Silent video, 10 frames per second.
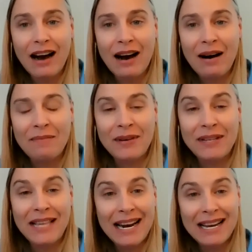Uh,
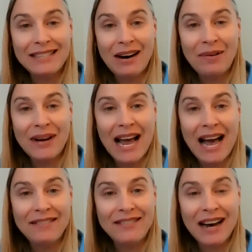but that is all we
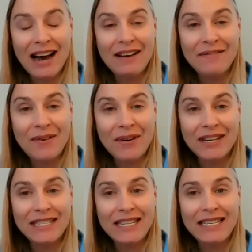have time
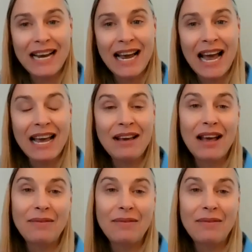for today.